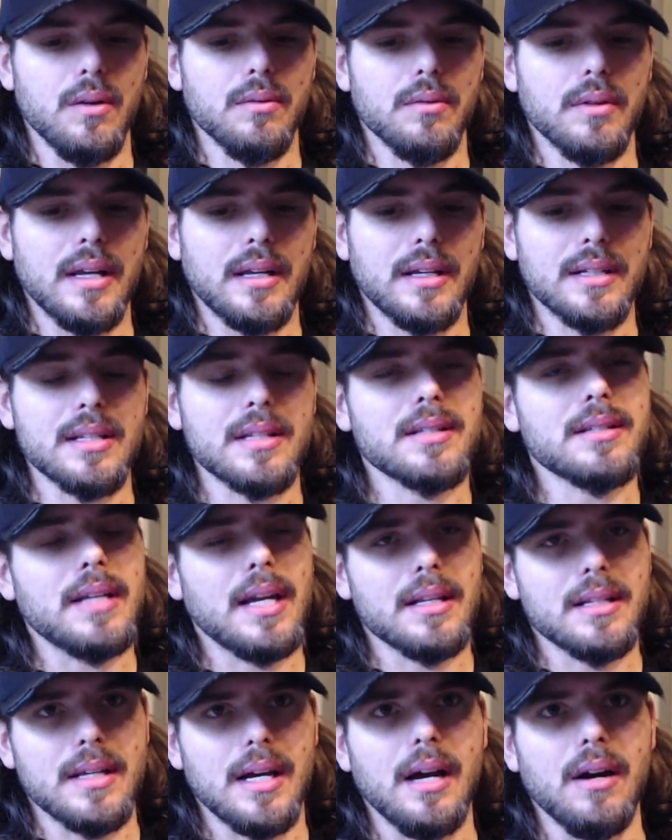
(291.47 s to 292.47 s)
because it
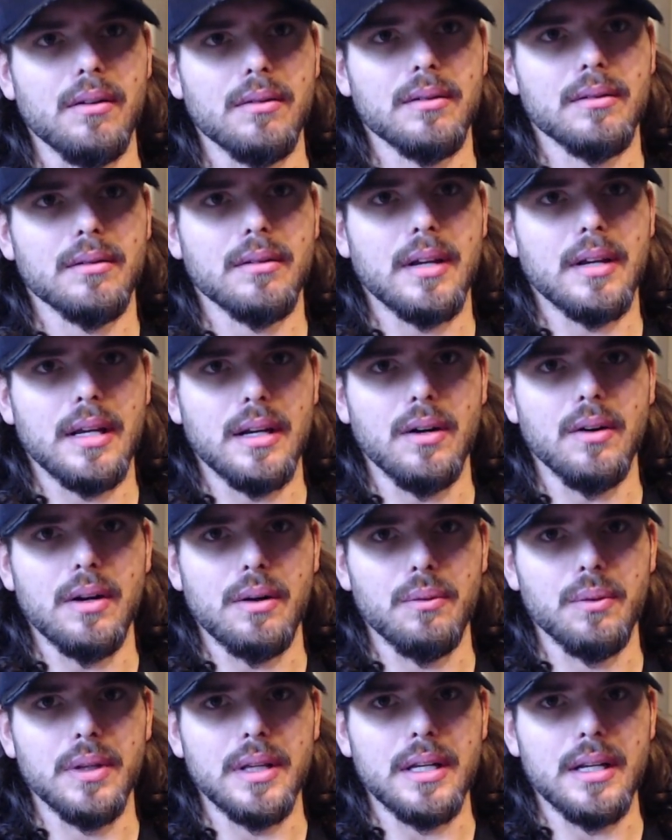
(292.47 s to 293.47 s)
stands out, it
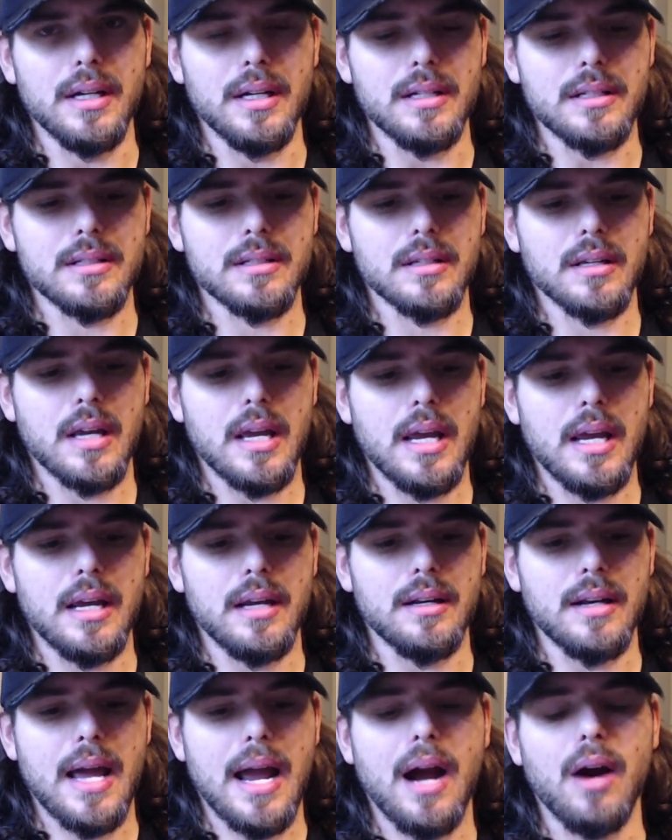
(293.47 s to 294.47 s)
really does,
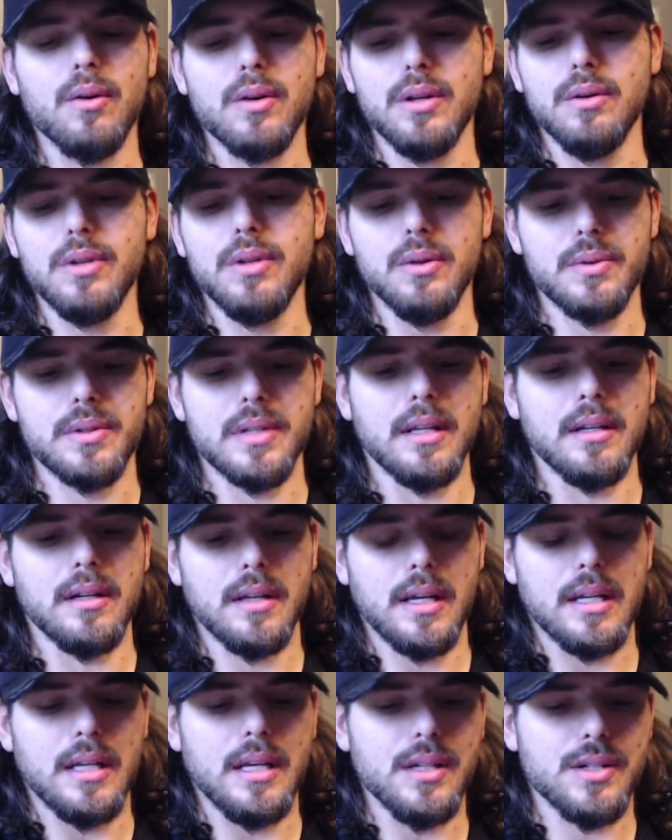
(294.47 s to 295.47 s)
and how you use it
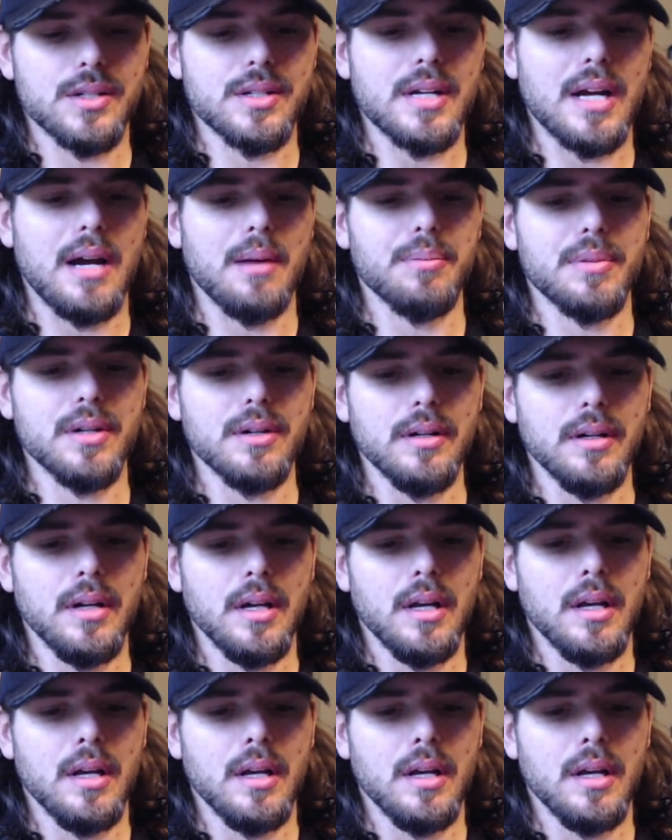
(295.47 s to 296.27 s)
in each chapter